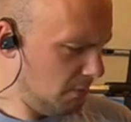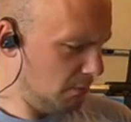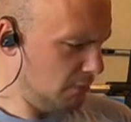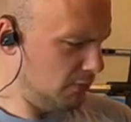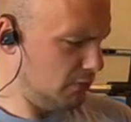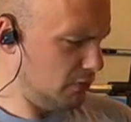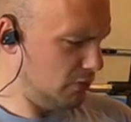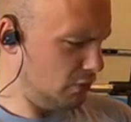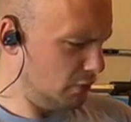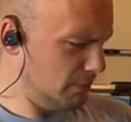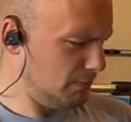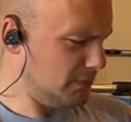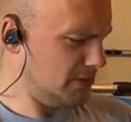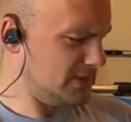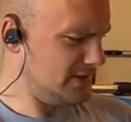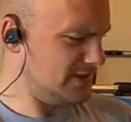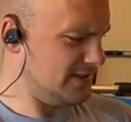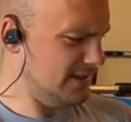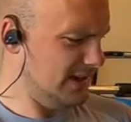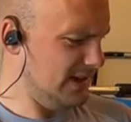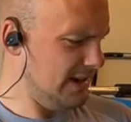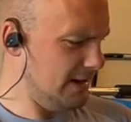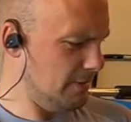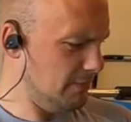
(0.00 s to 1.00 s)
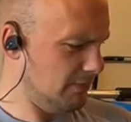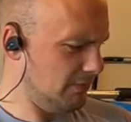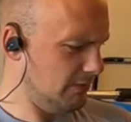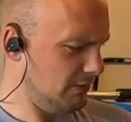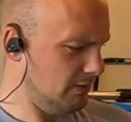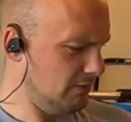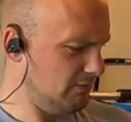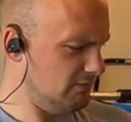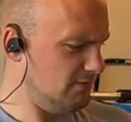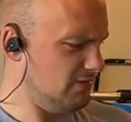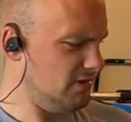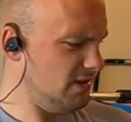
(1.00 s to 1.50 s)
Proper
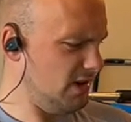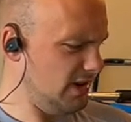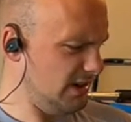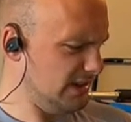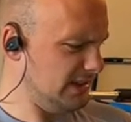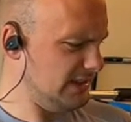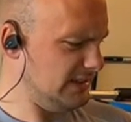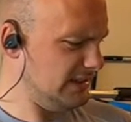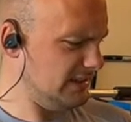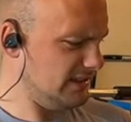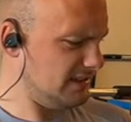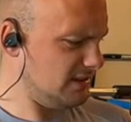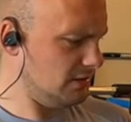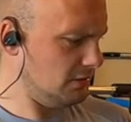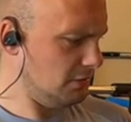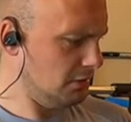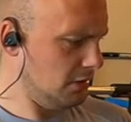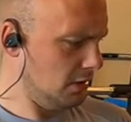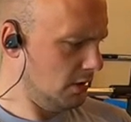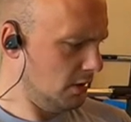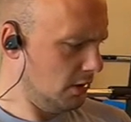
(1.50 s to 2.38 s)
depth. Nice.